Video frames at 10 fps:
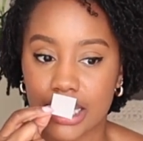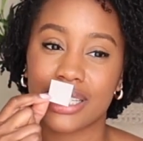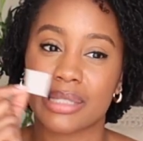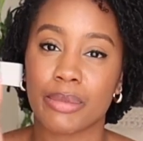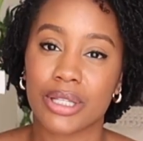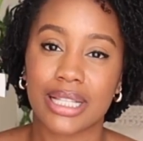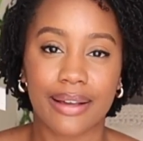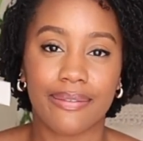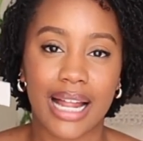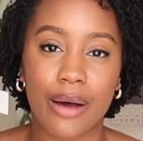This smells
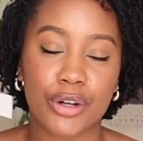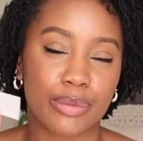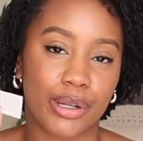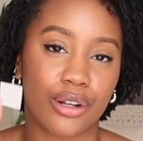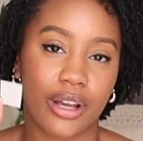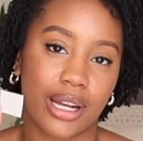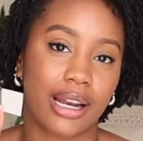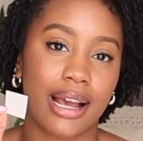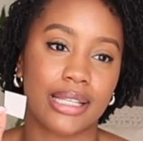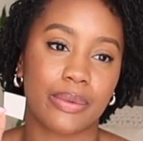like flowers, but not in a
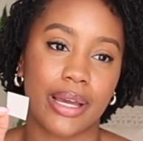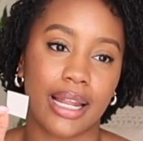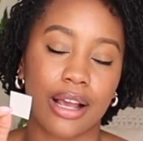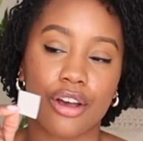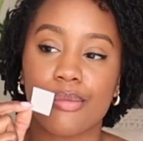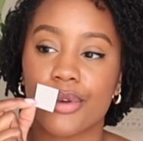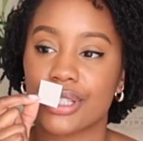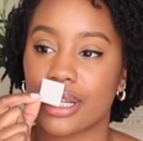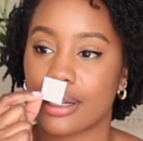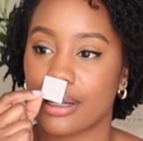nice way, like almost
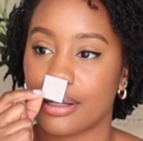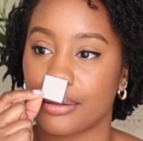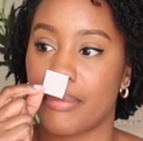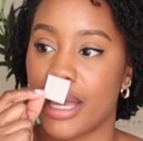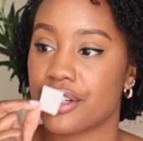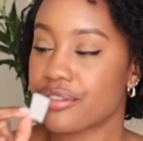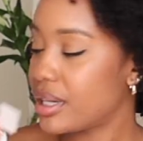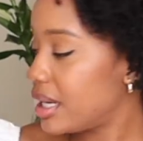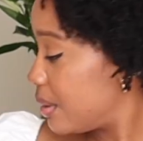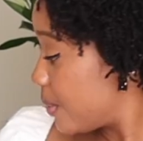in a
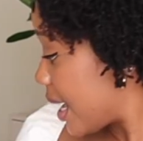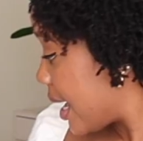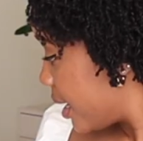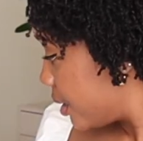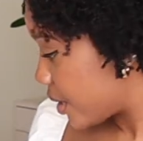matronly way.